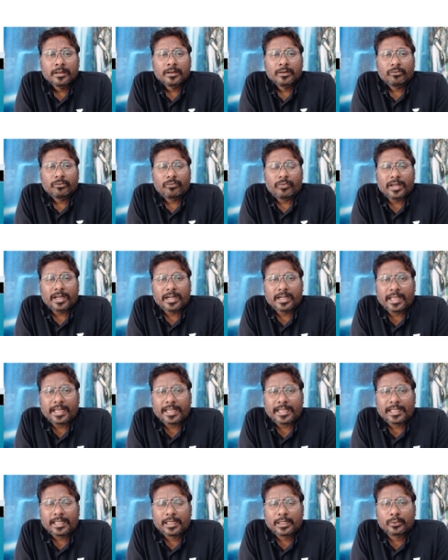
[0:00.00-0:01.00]
For
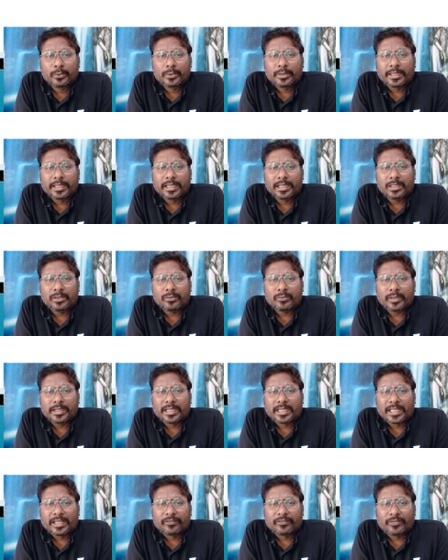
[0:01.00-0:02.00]
diluting
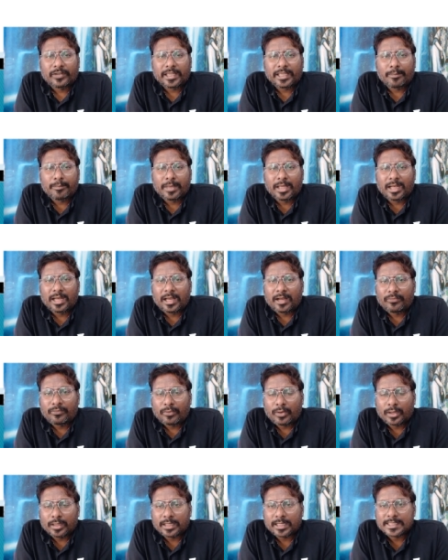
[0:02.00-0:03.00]
25 ml of
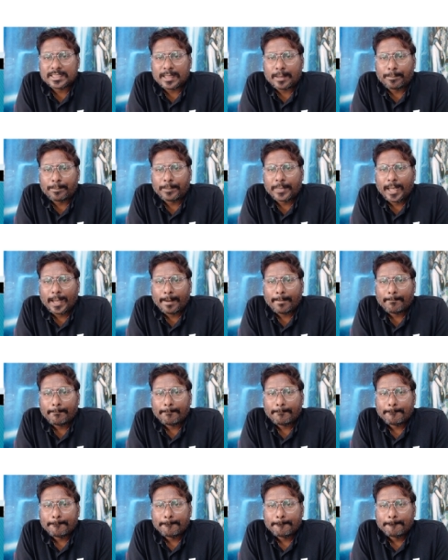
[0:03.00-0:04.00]
water sample,
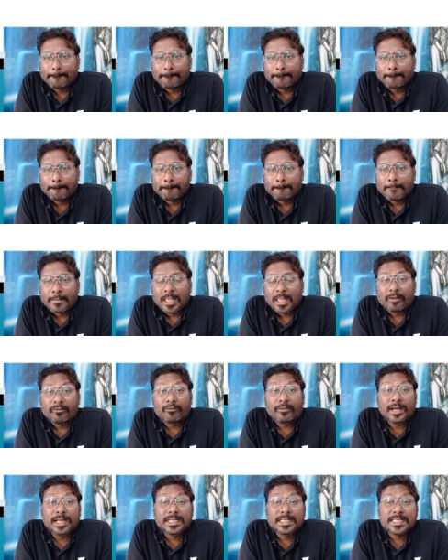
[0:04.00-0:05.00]

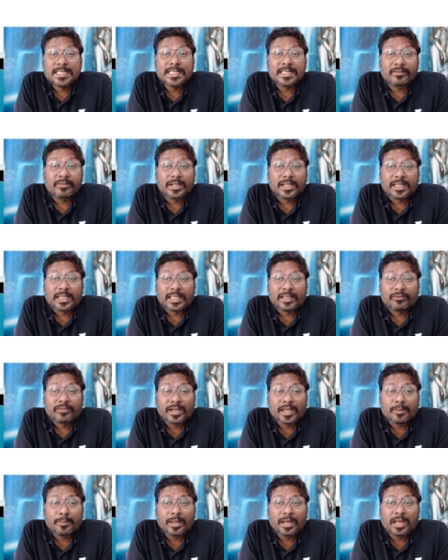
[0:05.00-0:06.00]

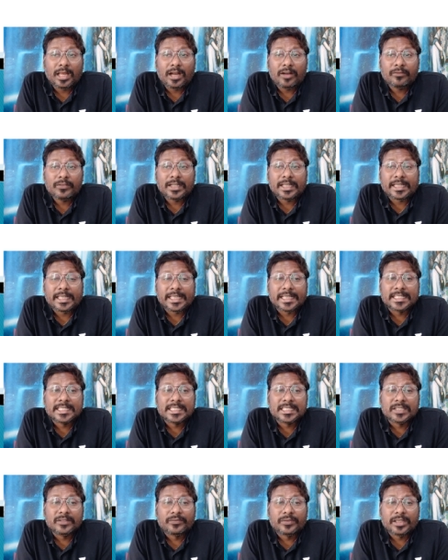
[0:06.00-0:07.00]
175 ml of
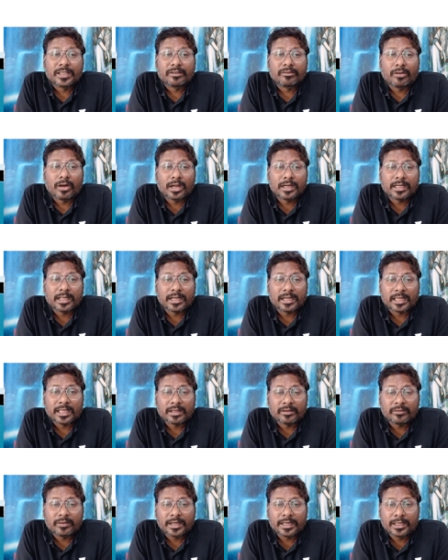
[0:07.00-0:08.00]
taste-free water
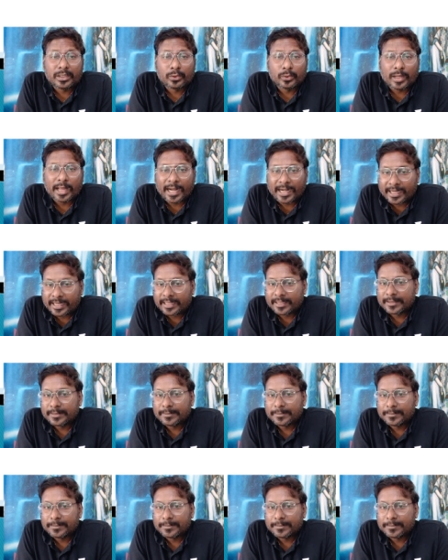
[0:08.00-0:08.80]
required to added.